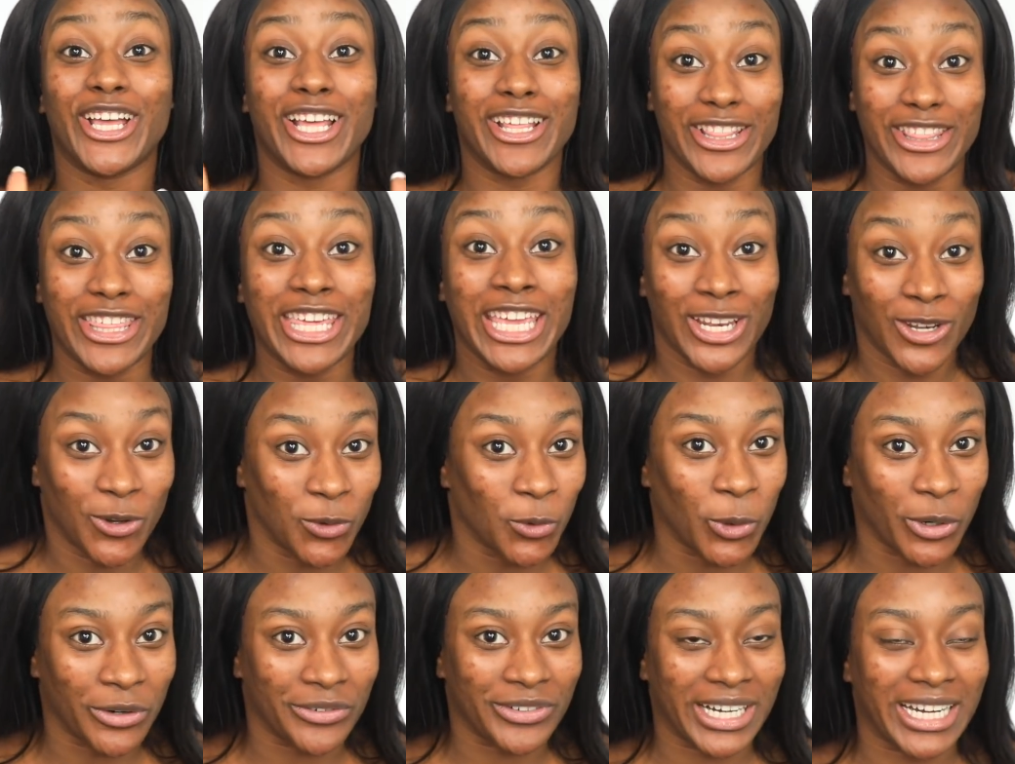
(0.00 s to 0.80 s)
the
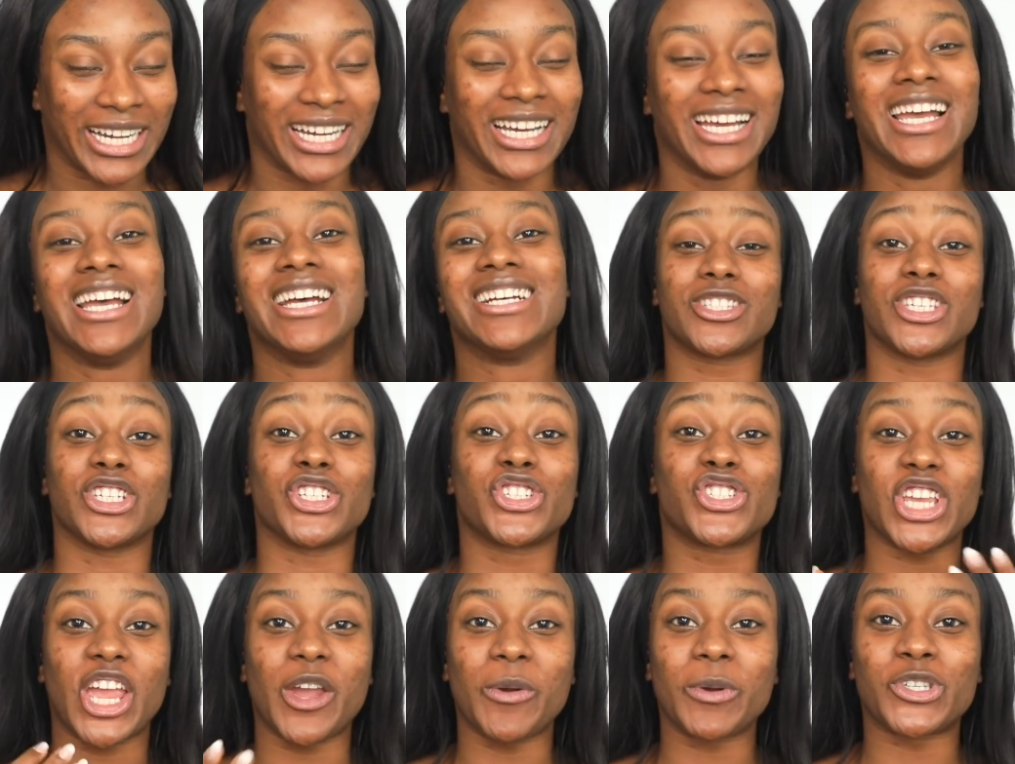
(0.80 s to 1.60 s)
Laura,
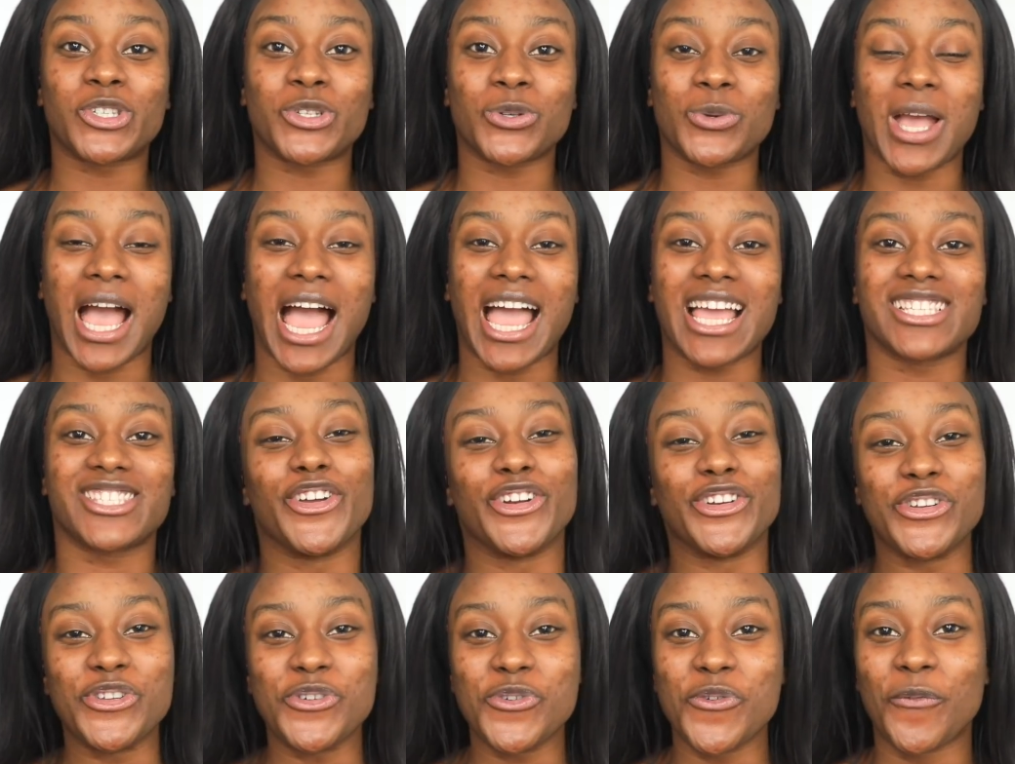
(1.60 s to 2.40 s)
to share with you guys
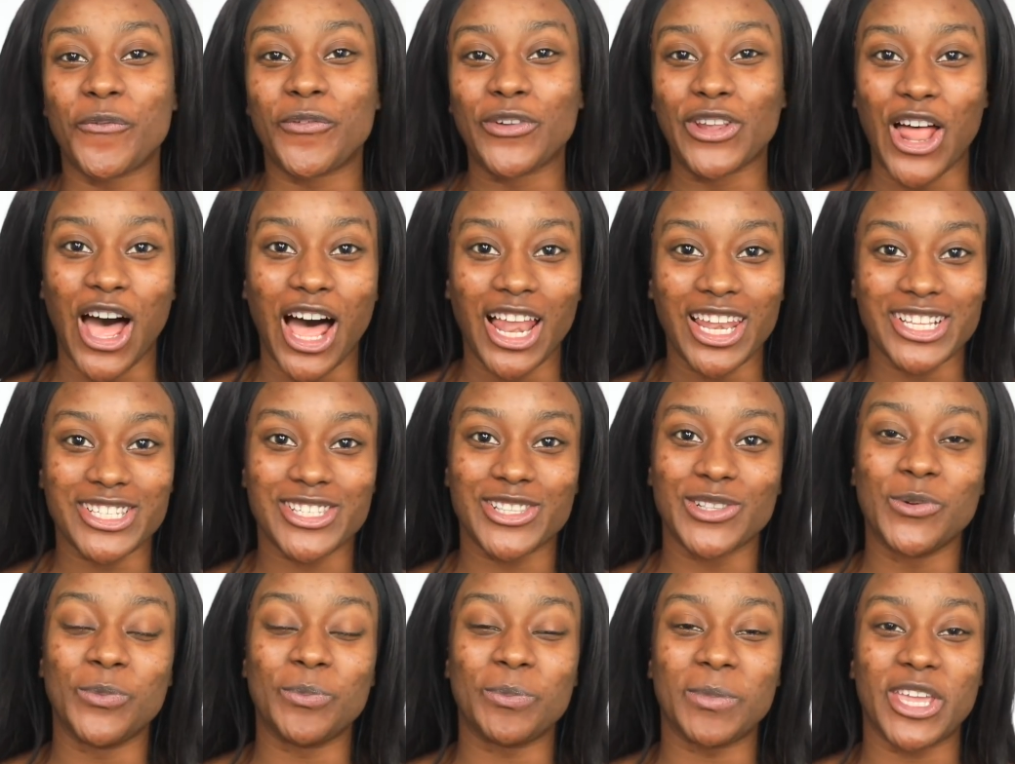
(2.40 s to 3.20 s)
their new
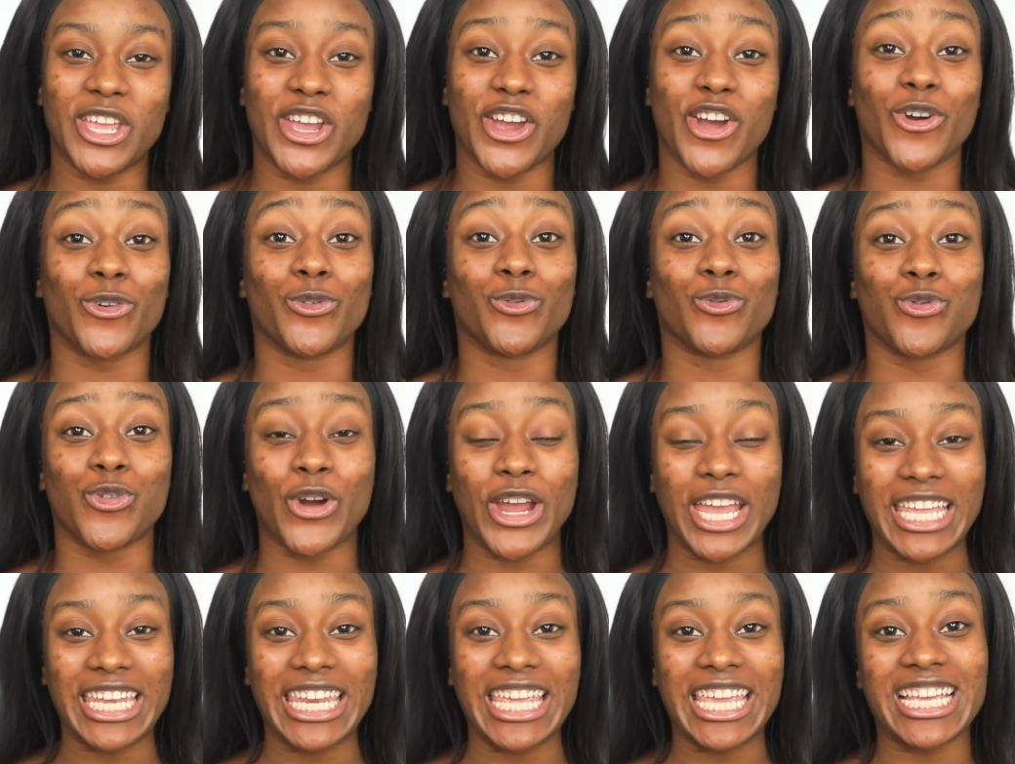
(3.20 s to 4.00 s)
Flawless Lumiere
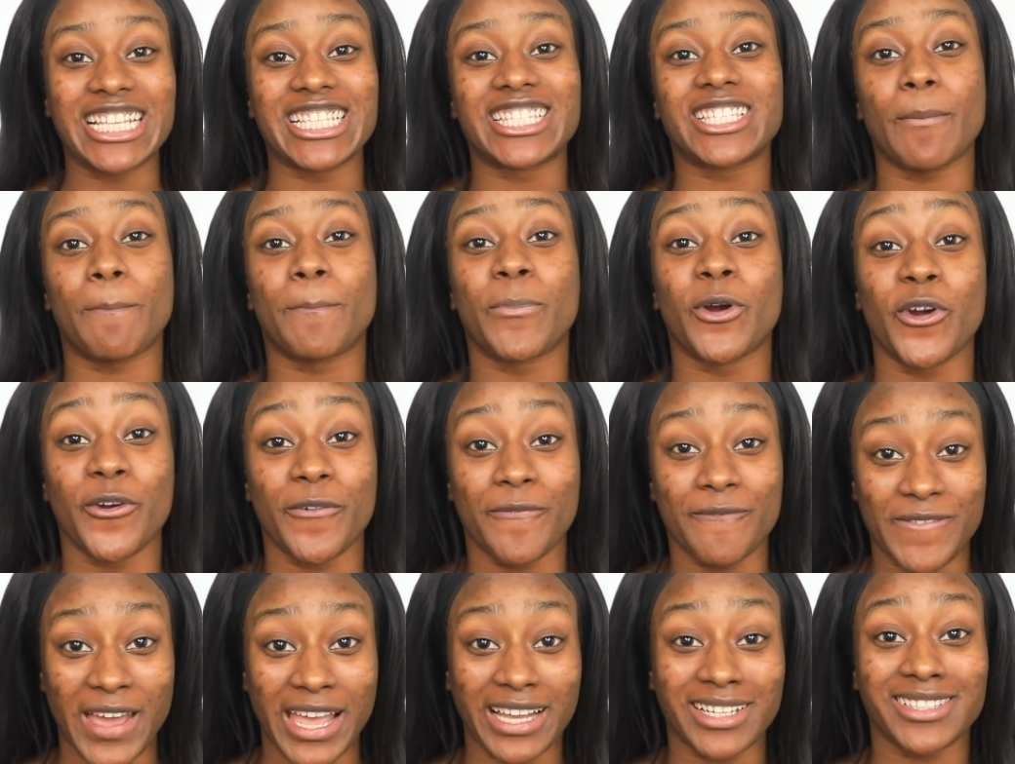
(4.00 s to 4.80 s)
Radiance
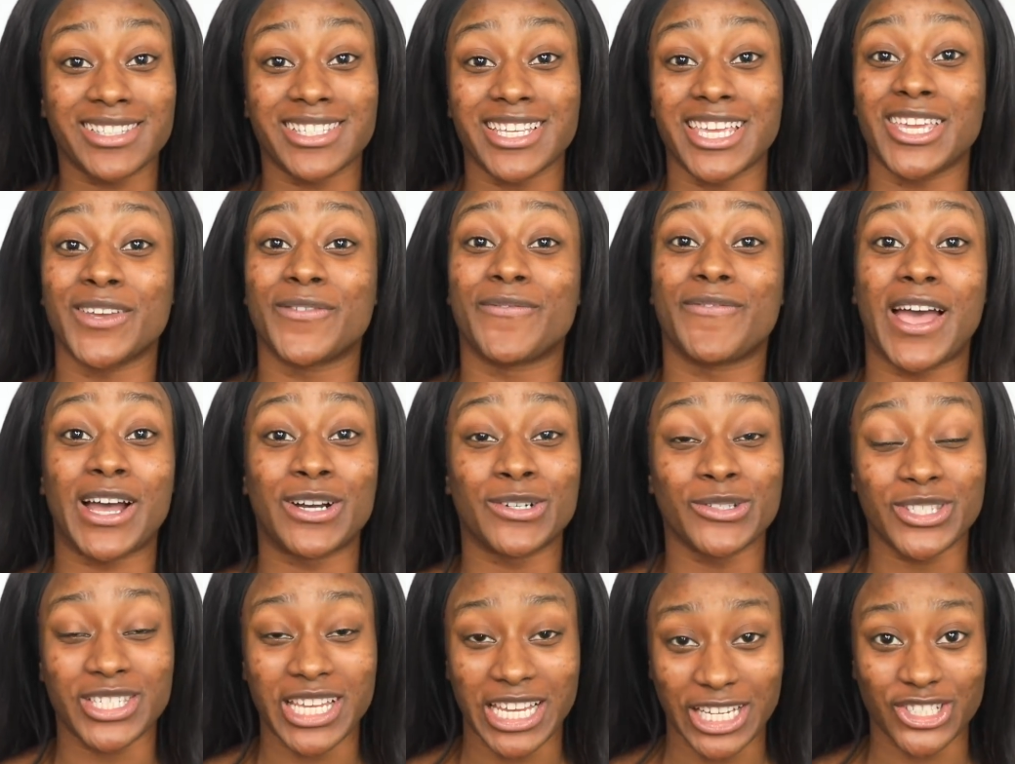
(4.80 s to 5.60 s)
Perfecting
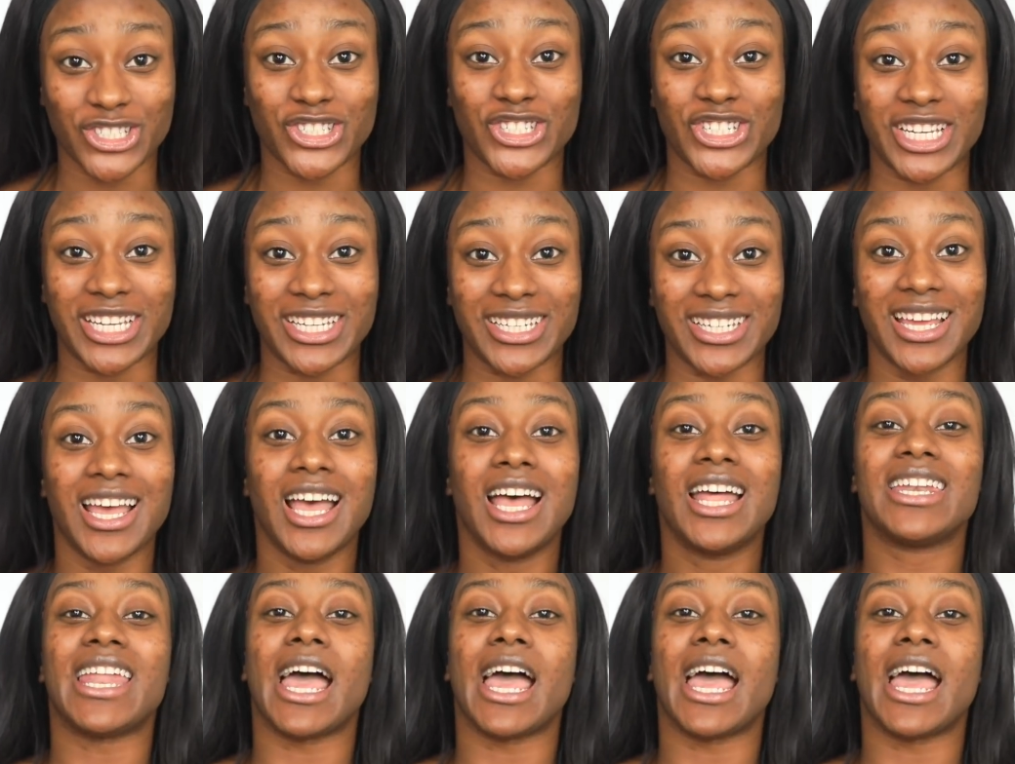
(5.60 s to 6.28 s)
Foundation.